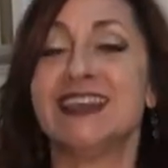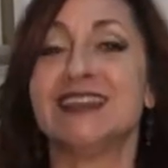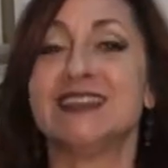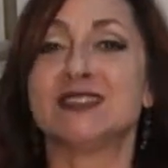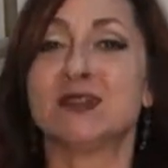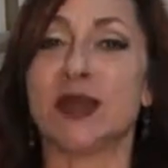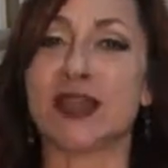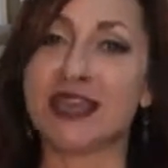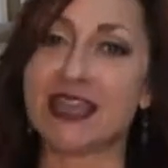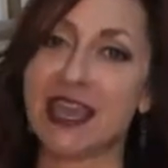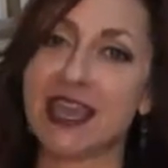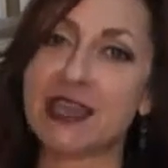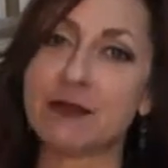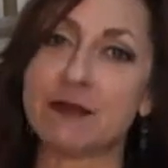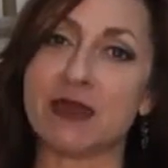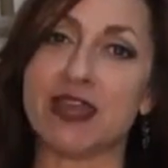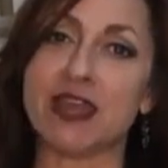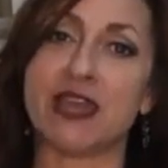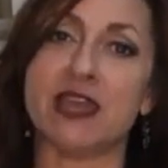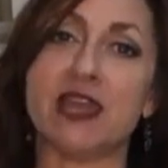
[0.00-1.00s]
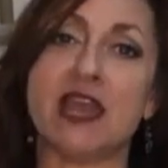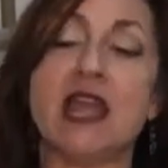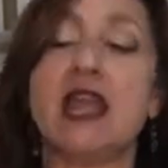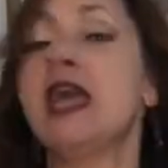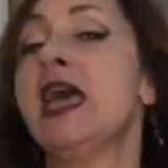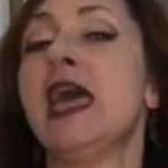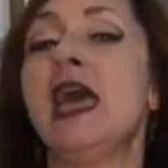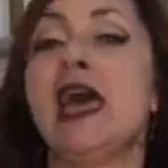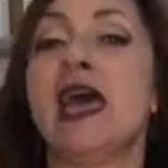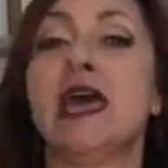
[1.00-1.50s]
So I came
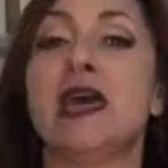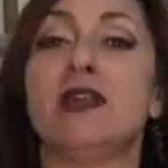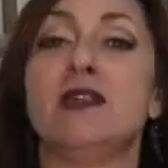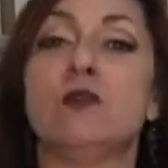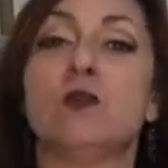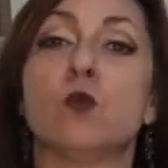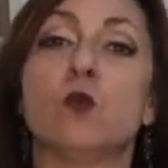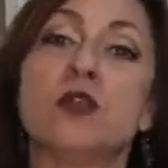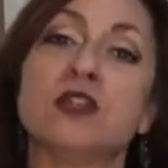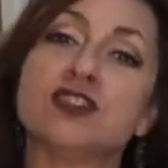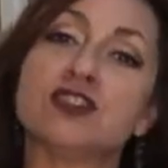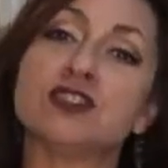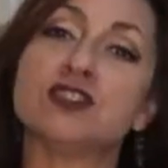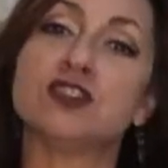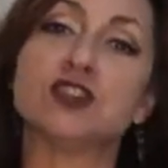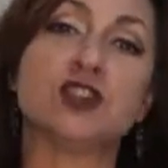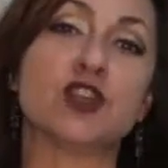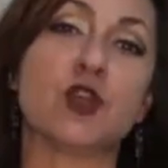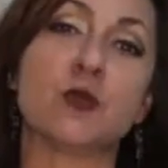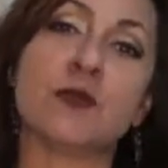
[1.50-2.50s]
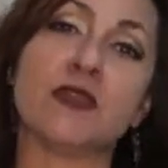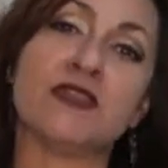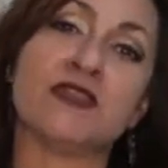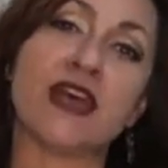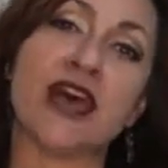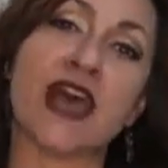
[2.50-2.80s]
in and we just determined